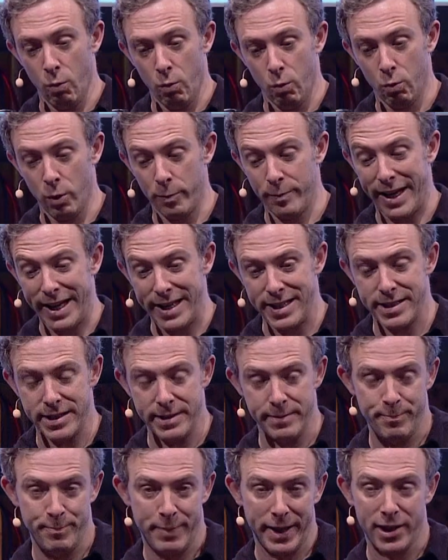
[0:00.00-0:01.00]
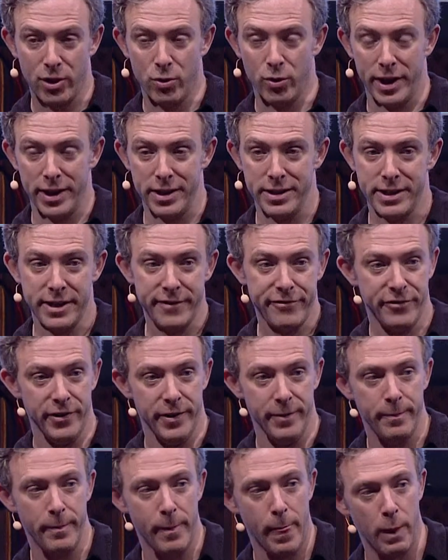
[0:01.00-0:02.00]
What made Bitcoin different
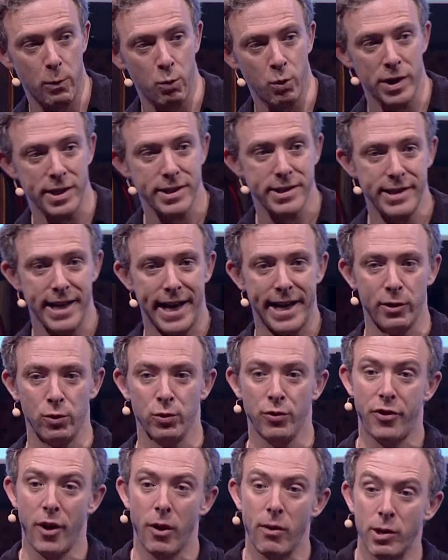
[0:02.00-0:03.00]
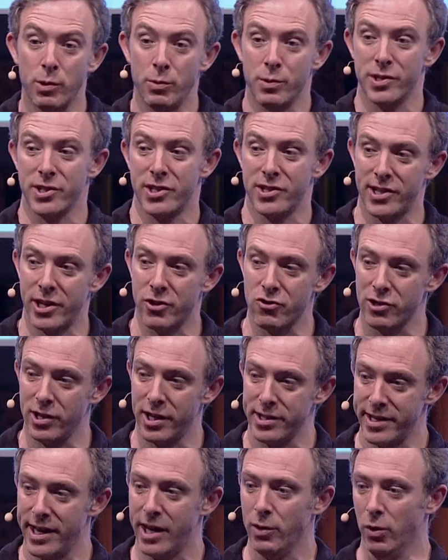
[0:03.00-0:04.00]
was that although it was a
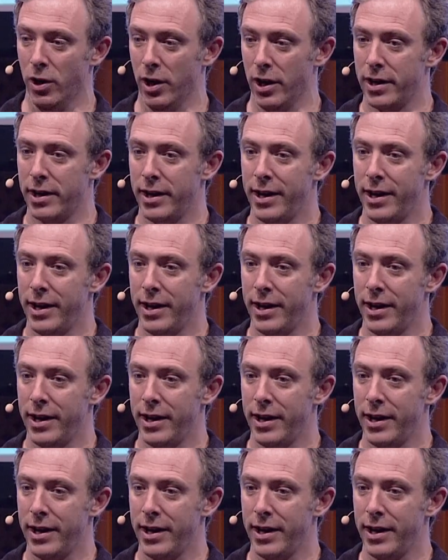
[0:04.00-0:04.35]
decentralized network,